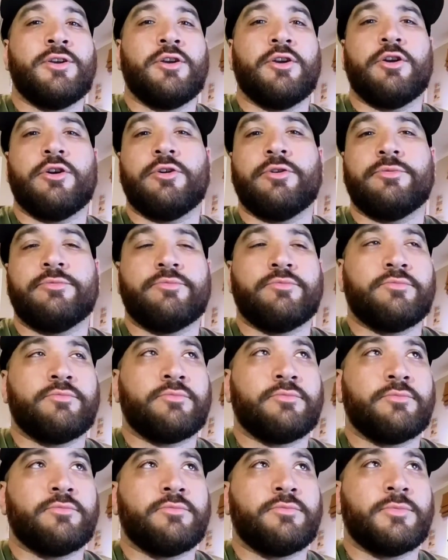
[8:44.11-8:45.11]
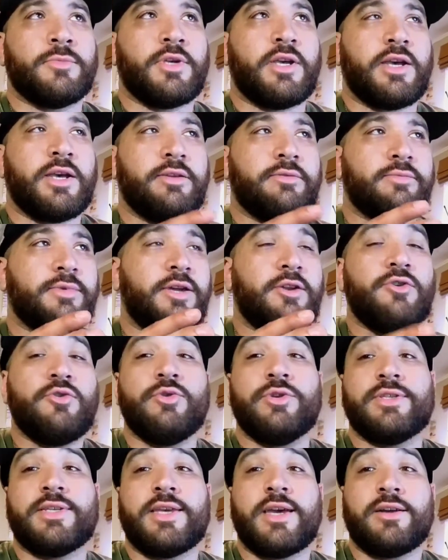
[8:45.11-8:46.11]
Or I don't know
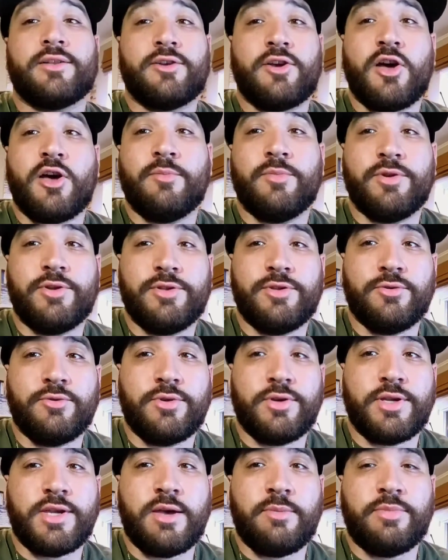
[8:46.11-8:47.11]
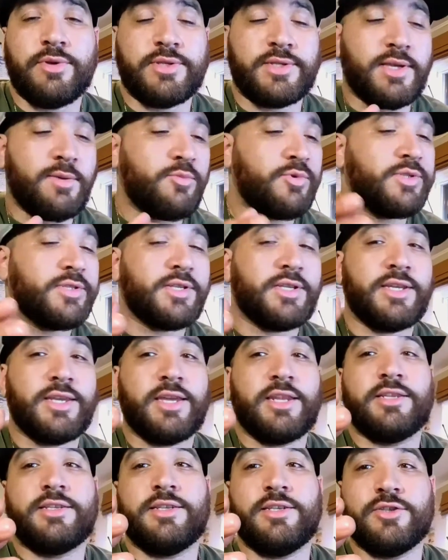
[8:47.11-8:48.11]
exactly how I'm going to do it yet, but someone's going to
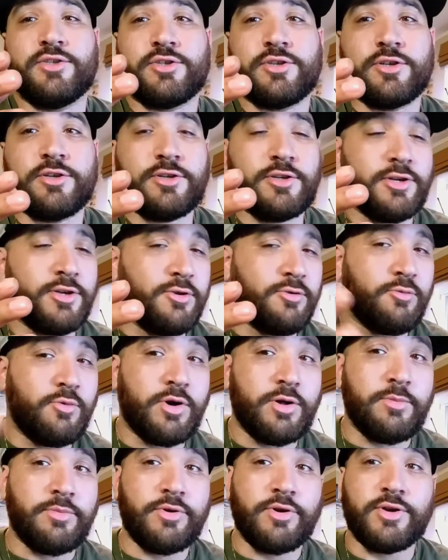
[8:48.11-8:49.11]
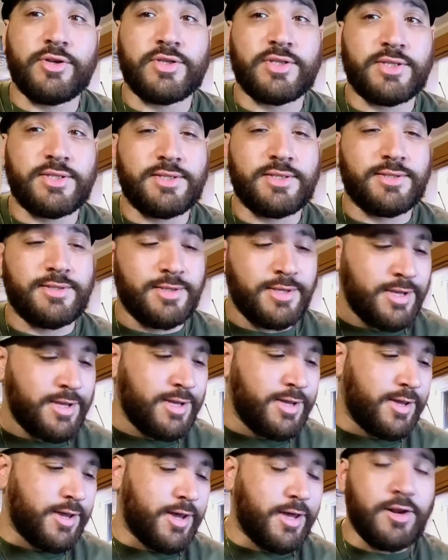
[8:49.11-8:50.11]
get a t-shirt. One person
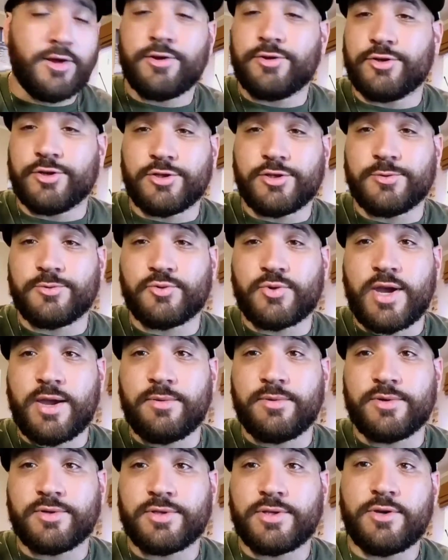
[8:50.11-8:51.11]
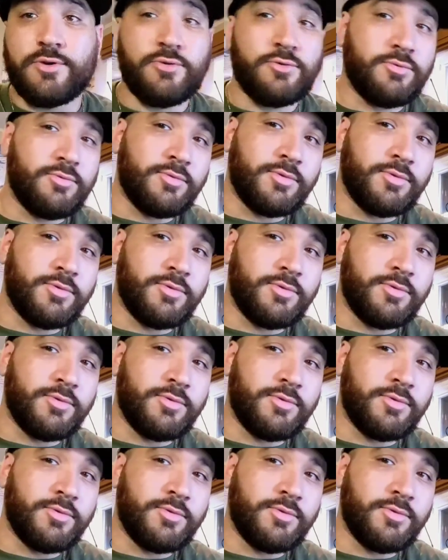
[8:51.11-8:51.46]
at 100 subscribers. So